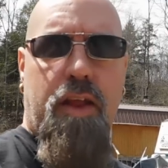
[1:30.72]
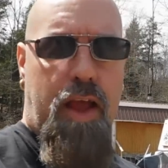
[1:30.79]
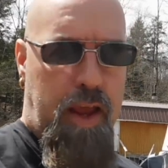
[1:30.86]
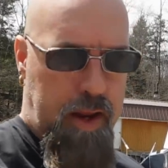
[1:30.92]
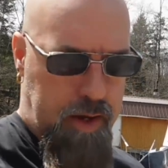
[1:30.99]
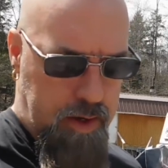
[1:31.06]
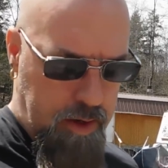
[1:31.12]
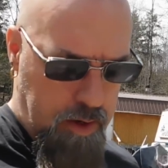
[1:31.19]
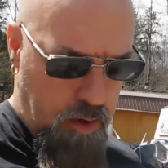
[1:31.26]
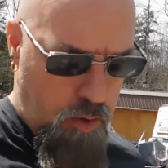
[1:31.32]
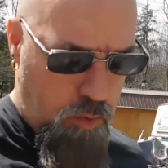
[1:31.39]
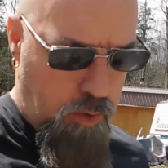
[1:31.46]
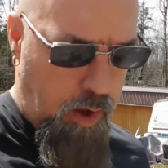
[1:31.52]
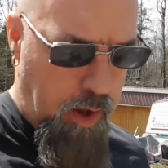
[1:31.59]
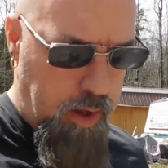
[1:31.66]
to eight,
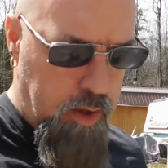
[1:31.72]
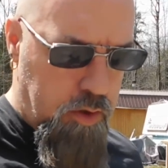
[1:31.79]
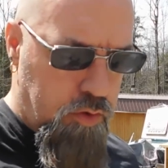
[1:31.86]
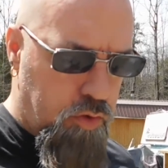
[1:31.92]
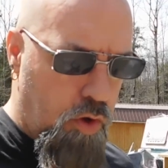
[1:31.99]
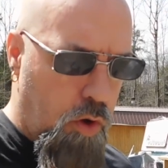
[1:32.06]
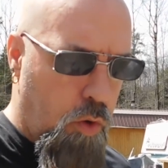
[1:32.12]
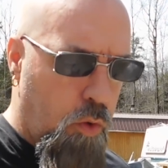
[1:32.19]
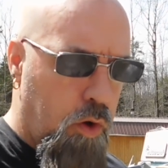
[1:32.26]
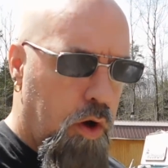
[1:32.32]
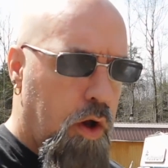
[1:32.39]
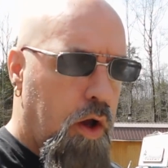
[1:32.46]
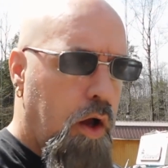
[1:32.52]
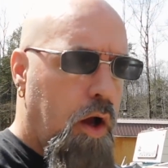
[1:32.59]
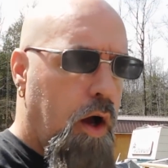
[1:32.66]
okay? So
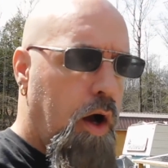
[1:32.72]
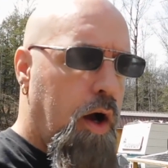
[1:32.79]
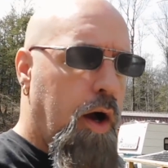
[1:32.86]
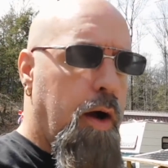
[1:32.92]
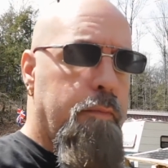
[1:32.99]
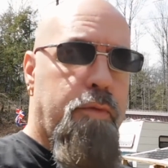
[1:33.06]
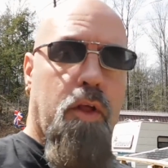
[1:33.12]
um,